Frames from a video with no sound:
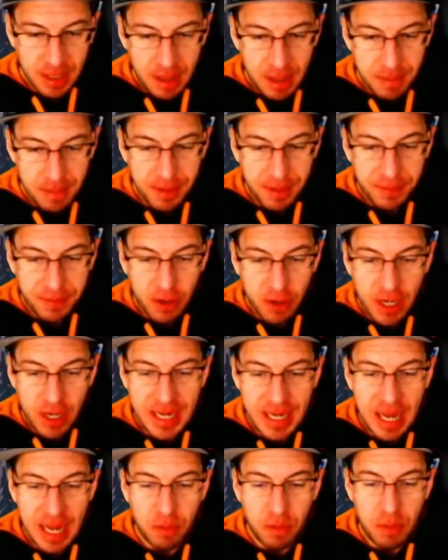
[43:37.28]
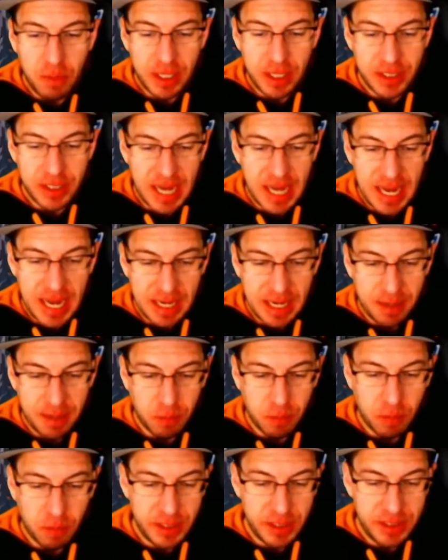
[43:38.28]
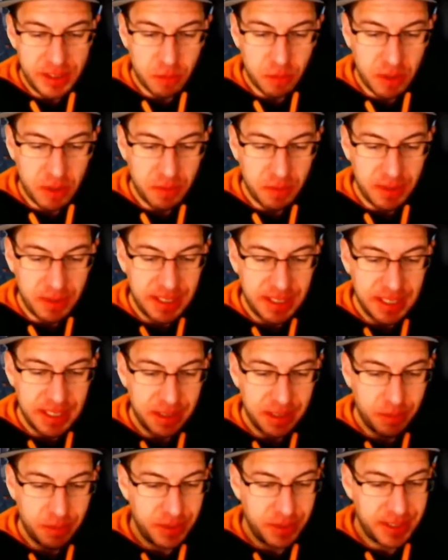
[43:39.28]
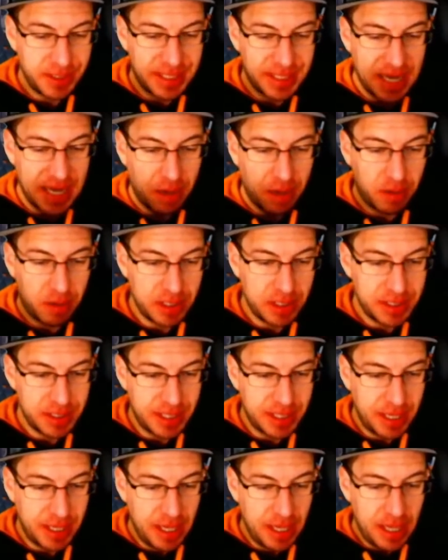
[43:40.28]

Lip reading: But for right now, we are tied up 1-1 with the towers.